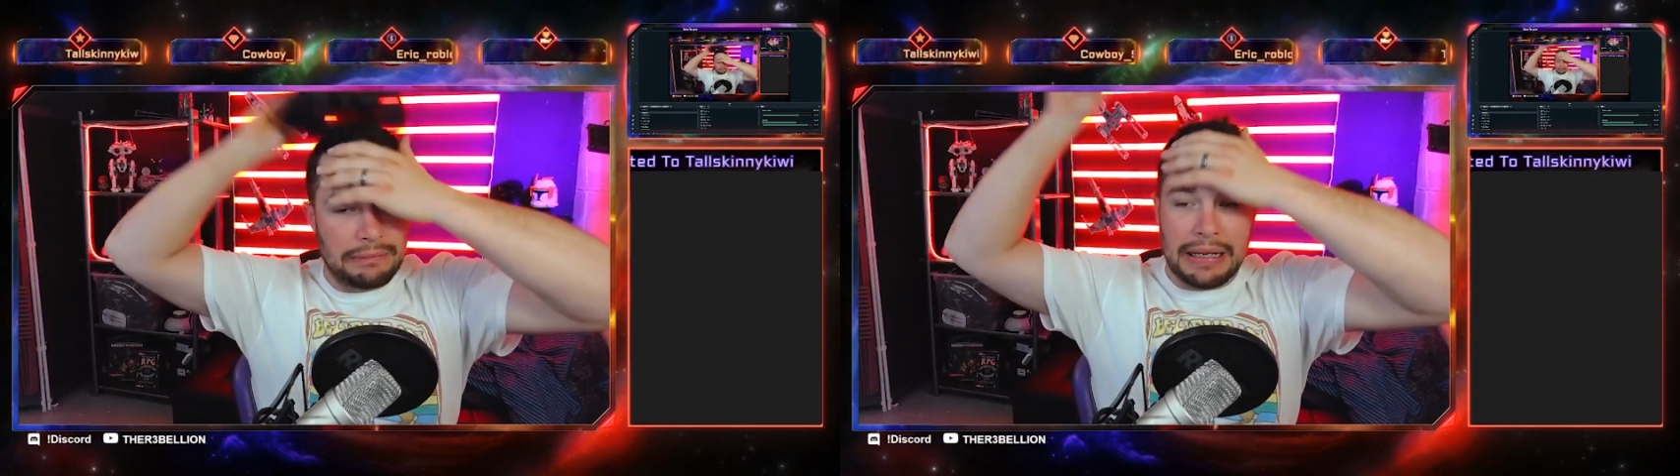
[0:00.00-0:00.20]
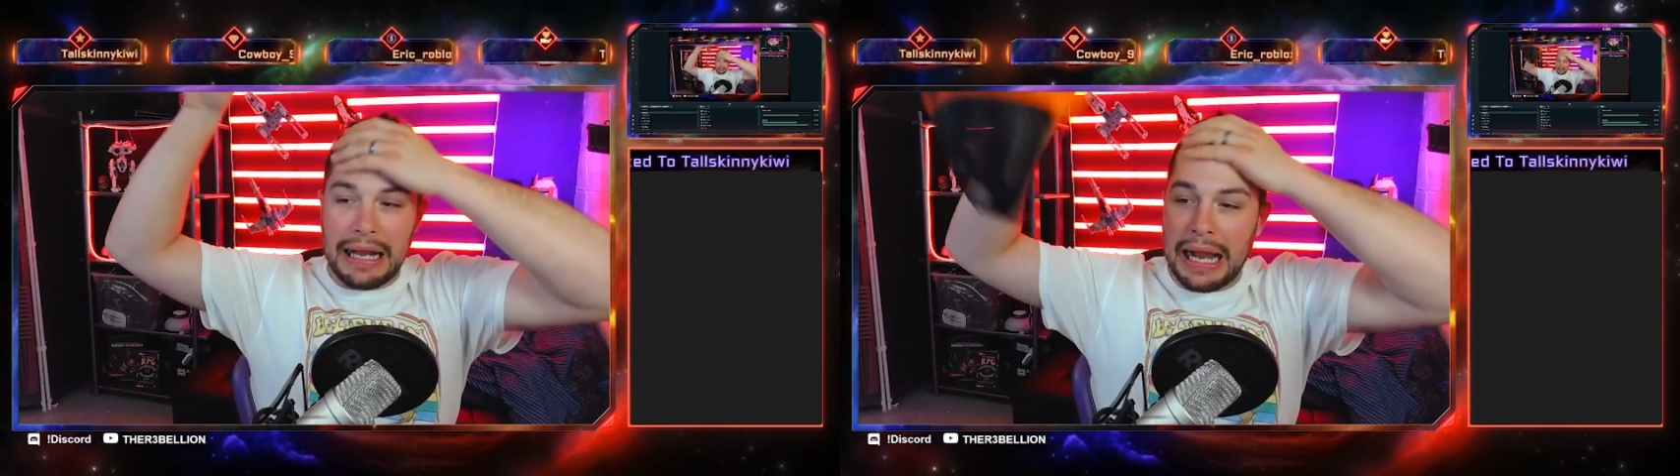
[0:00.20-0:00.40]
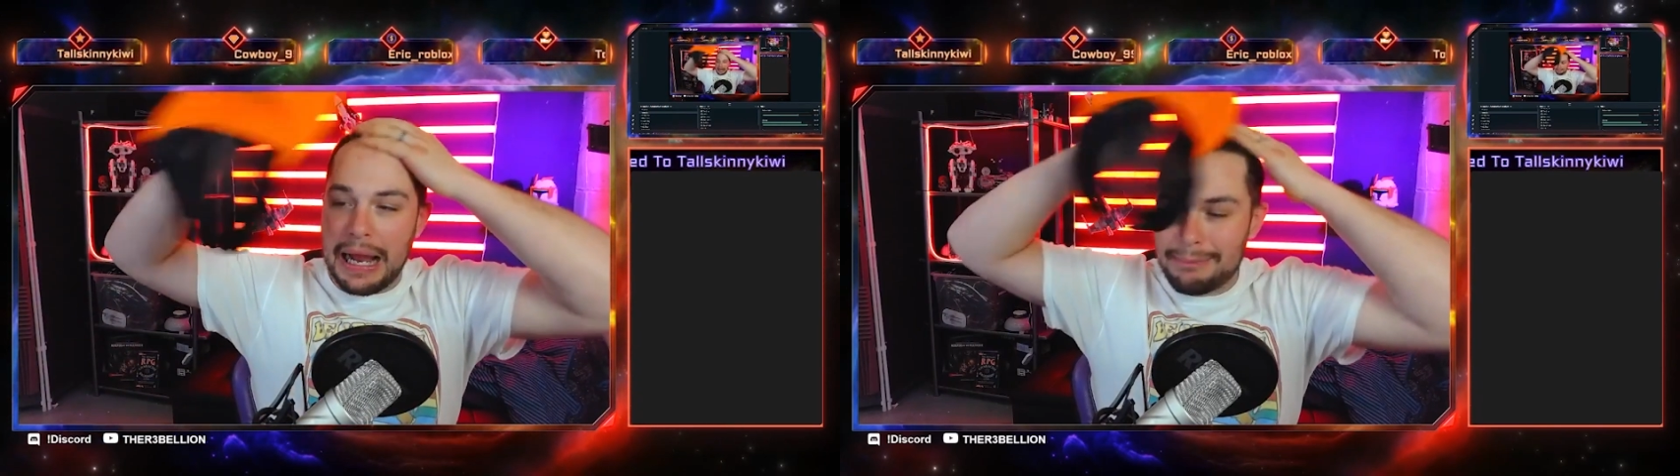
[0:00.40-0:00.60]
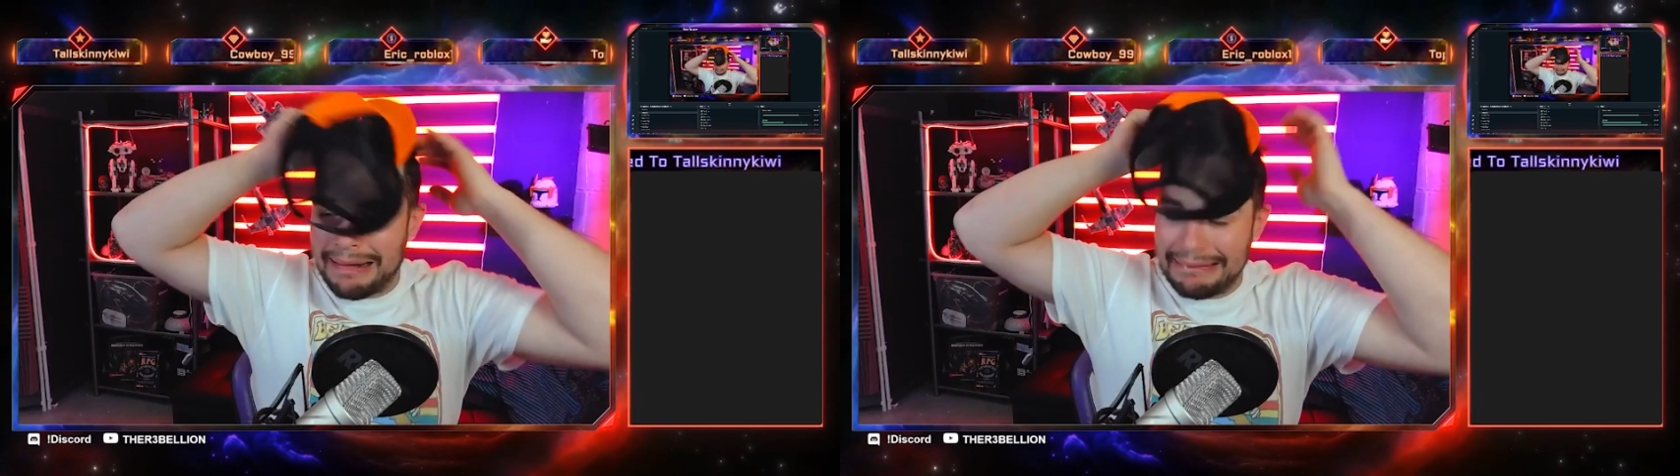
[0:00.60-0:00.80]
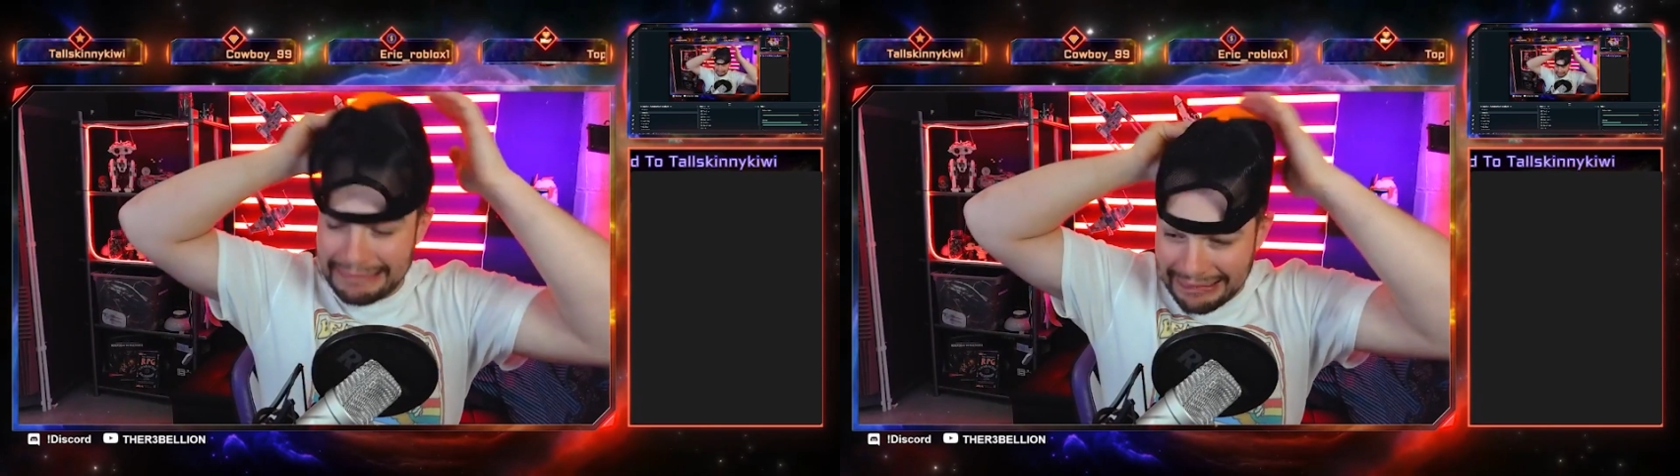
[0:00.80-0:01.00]
Well, how
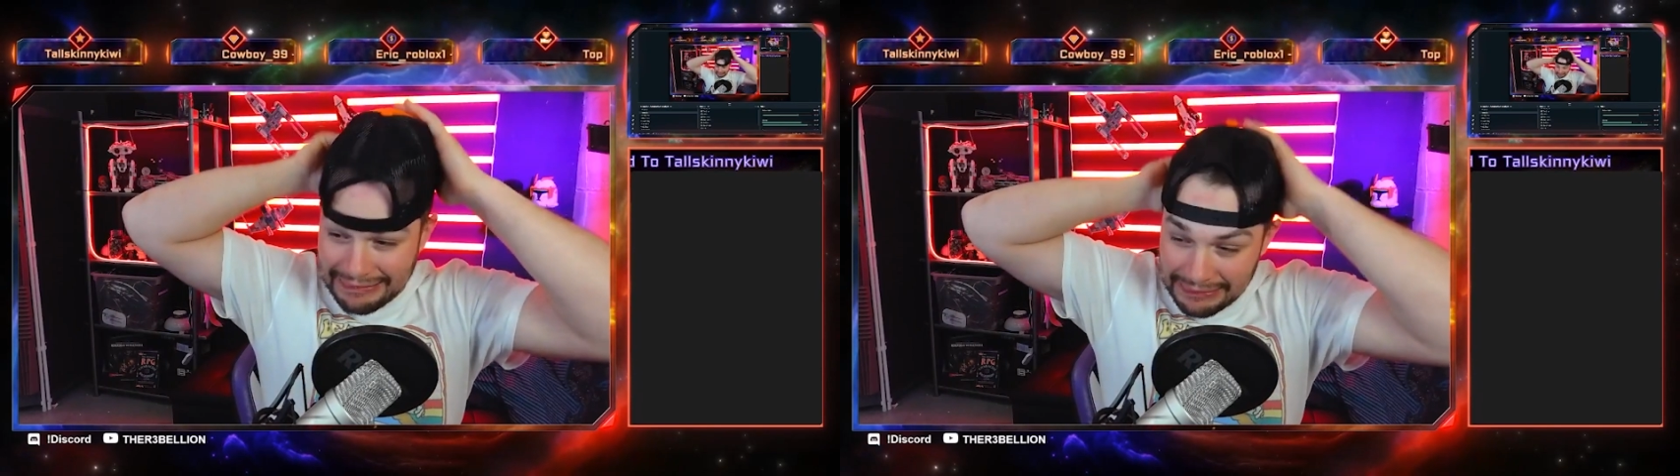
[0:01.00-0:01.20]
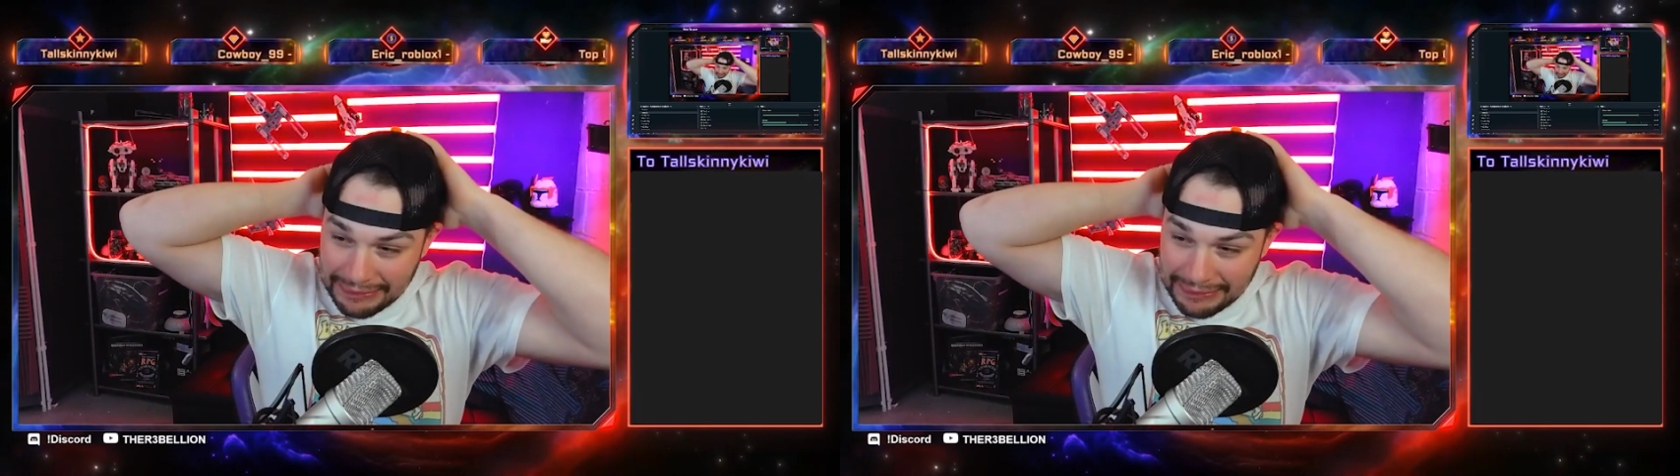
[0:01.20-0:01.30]
about this?